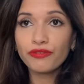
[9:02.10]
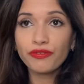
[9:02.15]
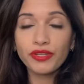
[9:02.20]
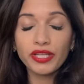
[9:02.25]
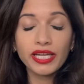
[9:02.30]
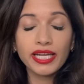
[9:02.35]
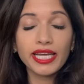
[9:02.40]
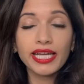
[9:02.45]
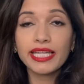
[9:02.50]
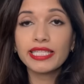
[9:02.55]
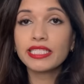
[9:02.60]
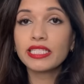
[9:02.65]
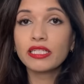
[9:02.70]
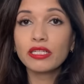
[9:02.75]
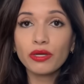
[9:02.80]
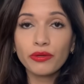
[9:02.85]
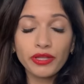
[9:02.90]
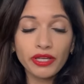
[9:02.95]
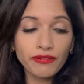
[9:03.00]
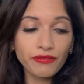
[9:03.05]
for the kids,
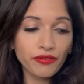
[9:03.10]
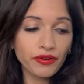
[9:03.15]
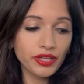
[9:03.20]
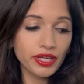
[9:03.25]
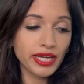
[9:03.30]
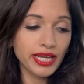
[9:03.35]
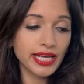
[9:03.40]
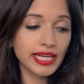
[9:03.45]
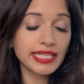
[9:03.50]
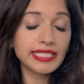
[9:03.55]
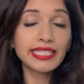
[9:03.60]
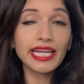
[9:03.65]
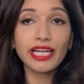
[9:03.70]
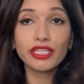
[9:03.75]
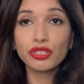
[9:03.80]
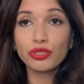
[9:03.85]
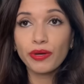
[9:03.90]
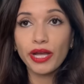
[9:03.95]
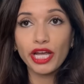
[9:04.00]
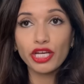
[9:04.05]
clothing for the kids,
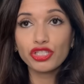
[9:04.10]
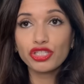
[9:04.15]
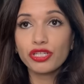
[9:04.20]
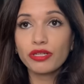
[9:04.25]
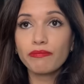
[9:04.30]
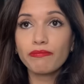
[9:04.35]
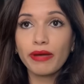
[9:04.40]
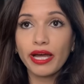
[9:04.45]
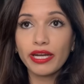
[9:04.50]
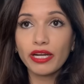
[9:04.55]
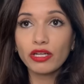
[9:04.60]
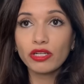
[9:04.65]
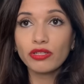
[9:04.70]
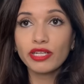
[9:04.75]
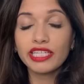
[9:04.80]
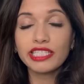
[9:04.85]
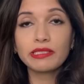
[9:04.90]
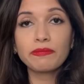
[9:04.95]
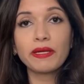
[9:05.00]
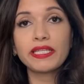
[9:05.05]
education, medical
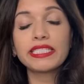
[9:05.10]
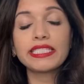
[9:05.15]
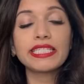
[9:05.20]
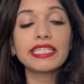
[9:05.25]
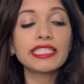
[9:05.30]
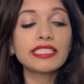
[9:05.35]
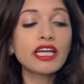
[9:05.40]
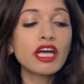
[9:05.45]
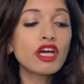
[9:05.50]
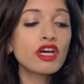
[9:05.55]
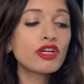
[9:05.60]
expenses.